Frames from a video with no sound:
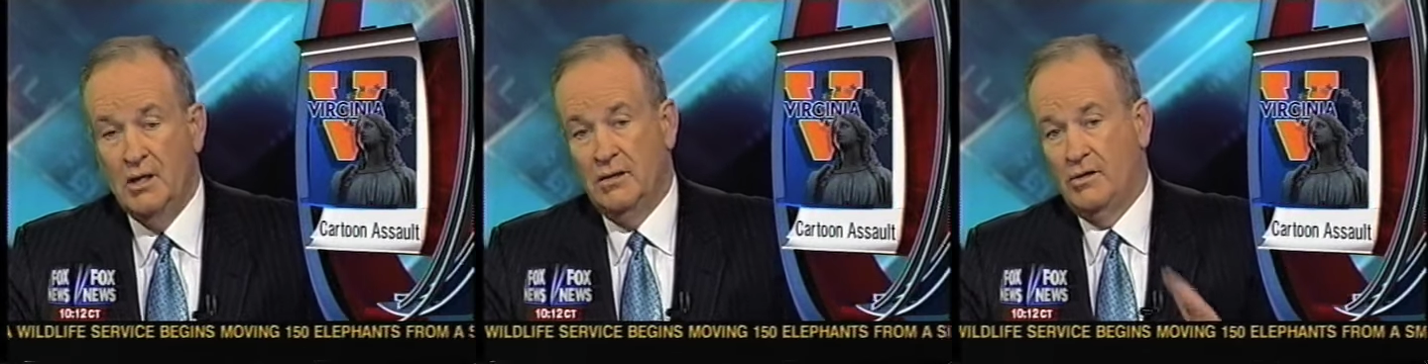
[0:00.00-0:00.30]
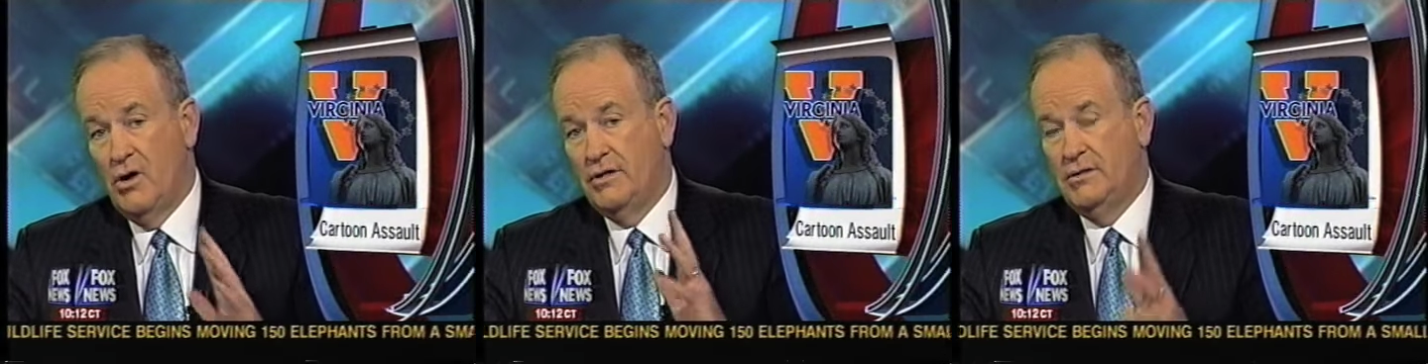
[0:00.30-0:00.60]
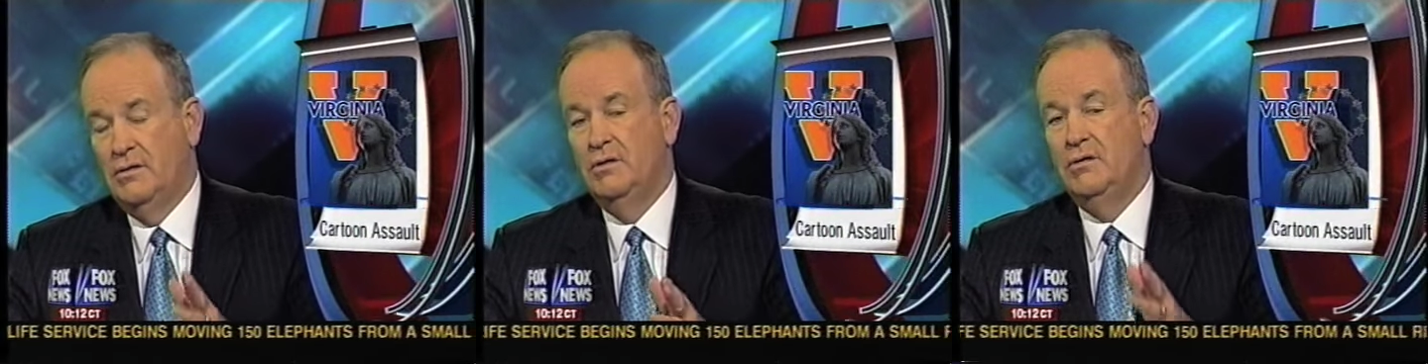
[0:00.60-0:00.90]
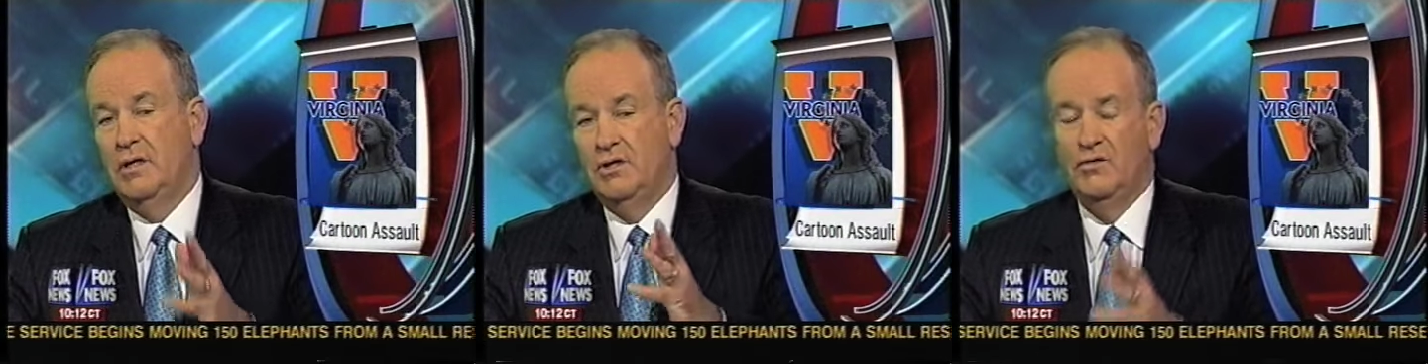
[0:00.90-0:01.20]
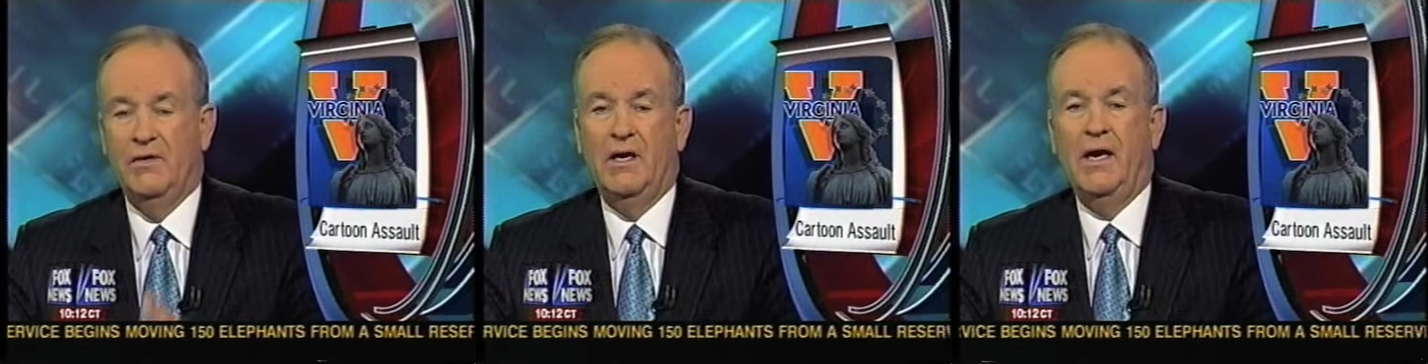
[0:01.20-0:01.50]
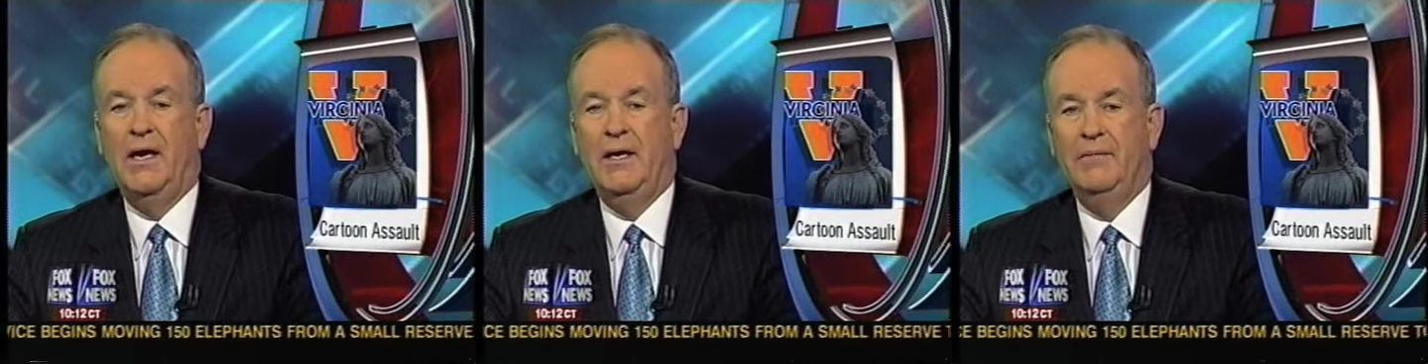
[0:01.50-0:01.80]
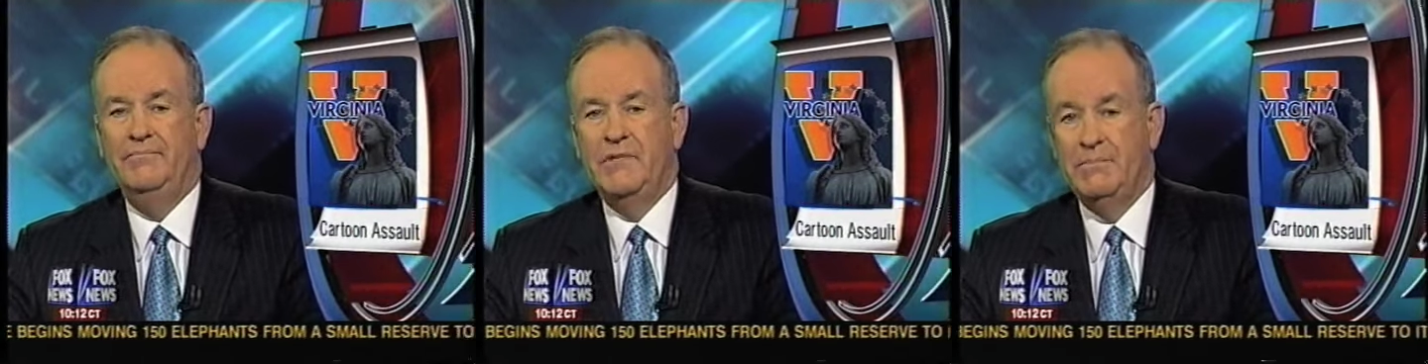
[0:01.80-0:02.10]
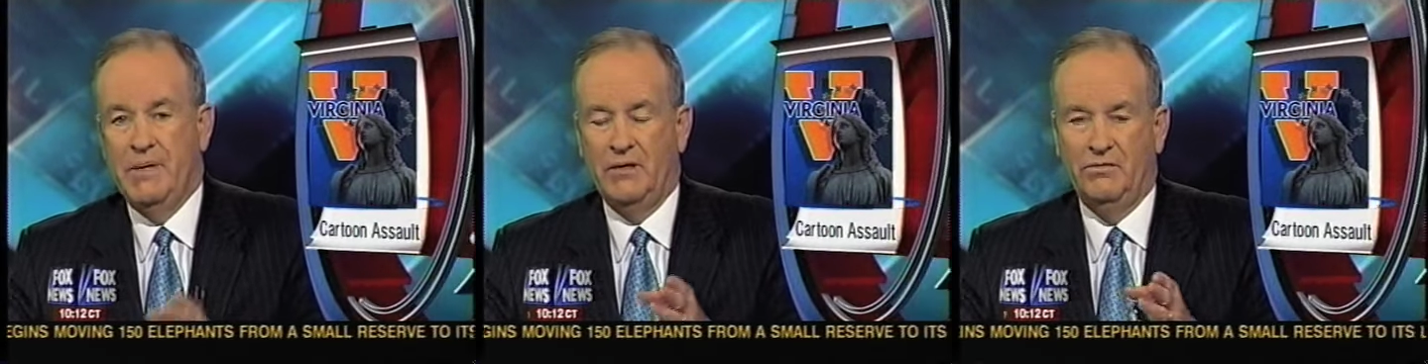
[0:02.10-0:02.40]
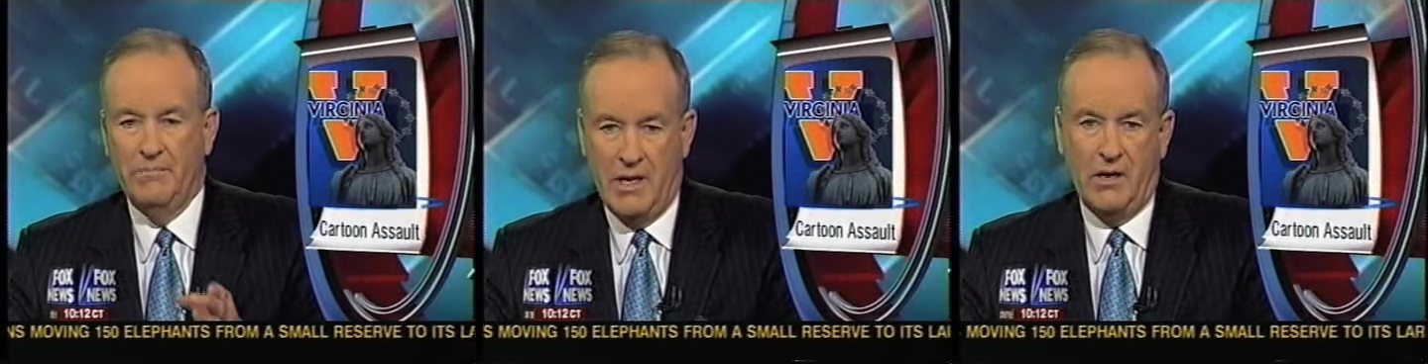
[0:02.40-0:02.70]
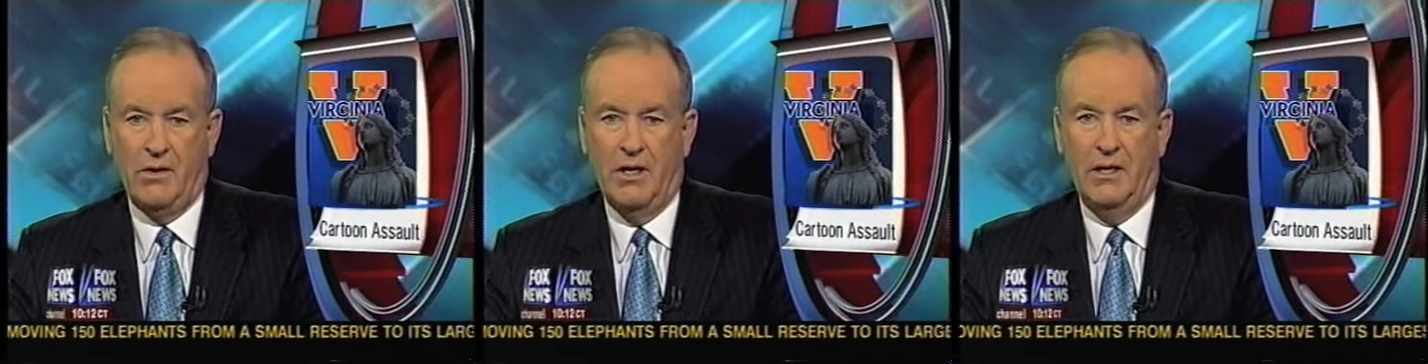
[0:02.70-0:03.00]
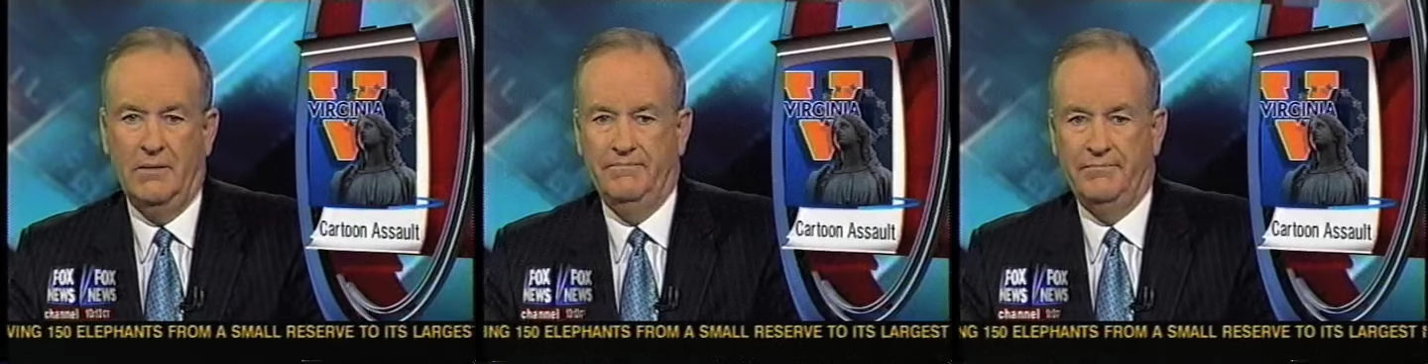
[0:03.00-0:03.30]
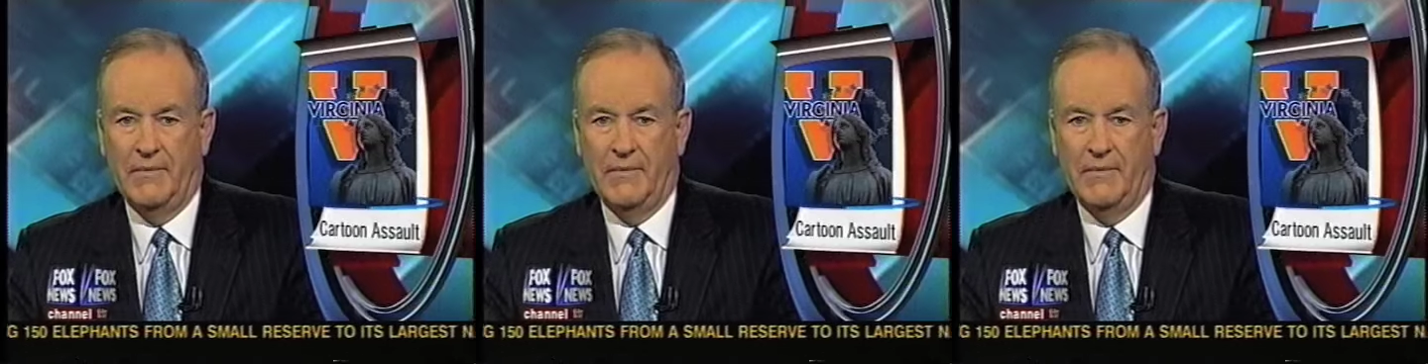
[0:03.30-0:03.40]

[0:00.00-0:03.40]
The cartoon at UVA depicts Mary